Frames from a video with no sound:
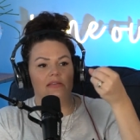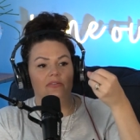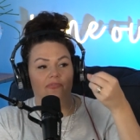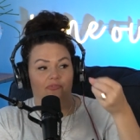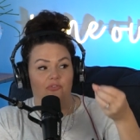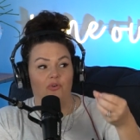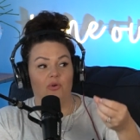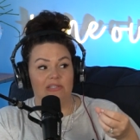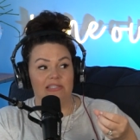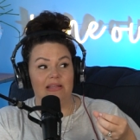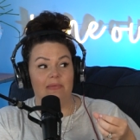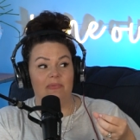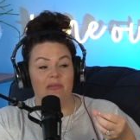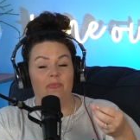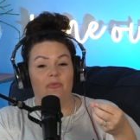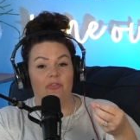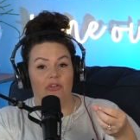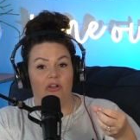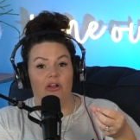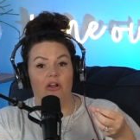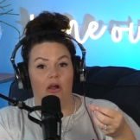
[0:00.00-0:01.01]
for some people
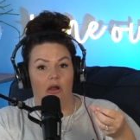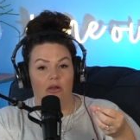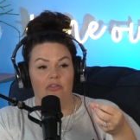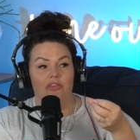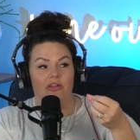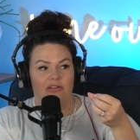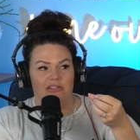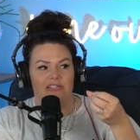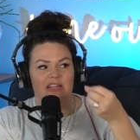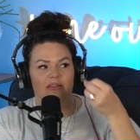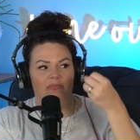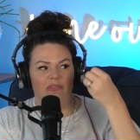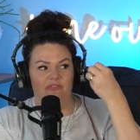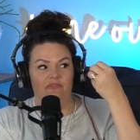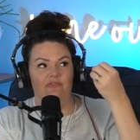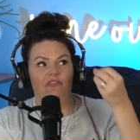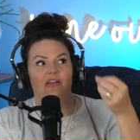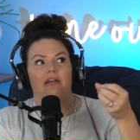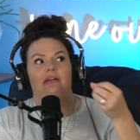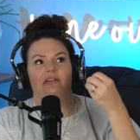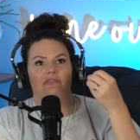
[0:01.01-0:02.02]
there are, there is going to be
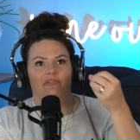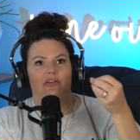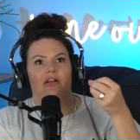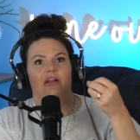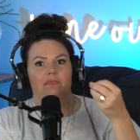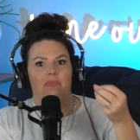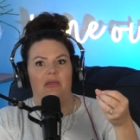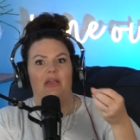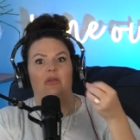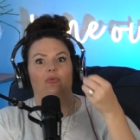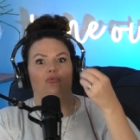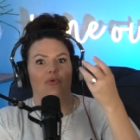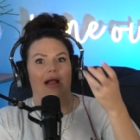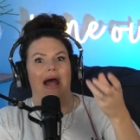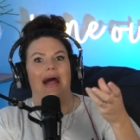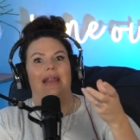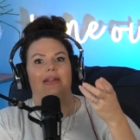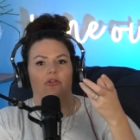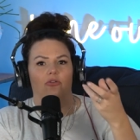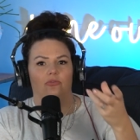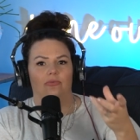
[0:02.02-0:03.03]
very very big
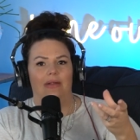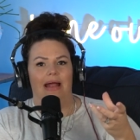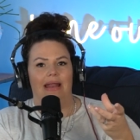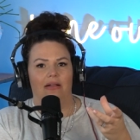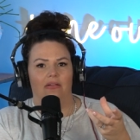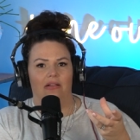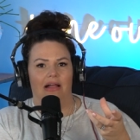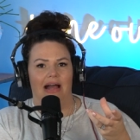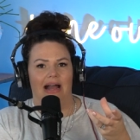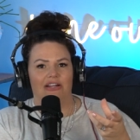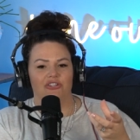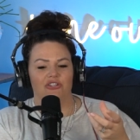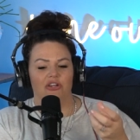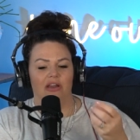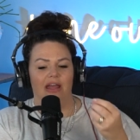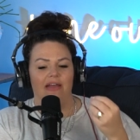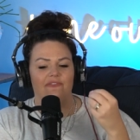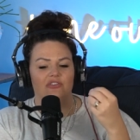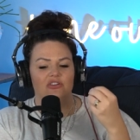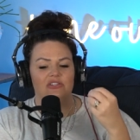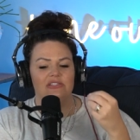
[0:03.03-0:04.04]
radical radical action.
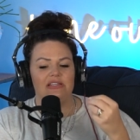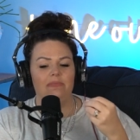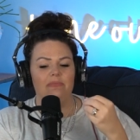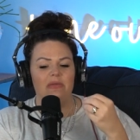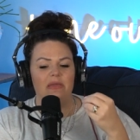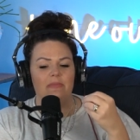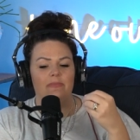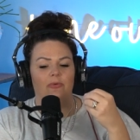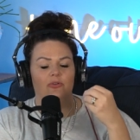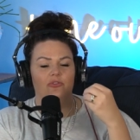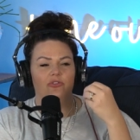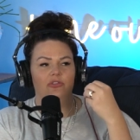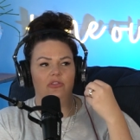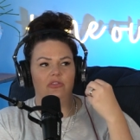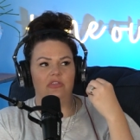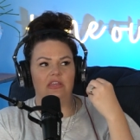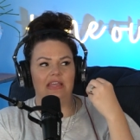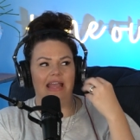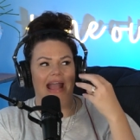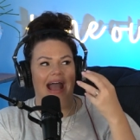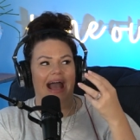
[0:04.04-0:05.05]
And for some people
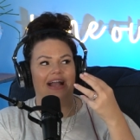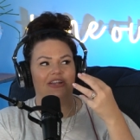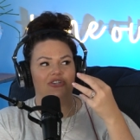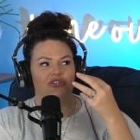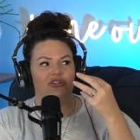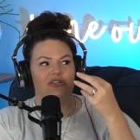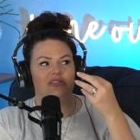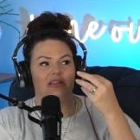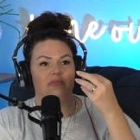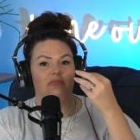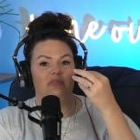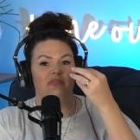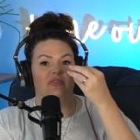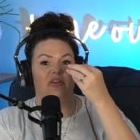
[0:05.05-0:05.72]
the action is going to be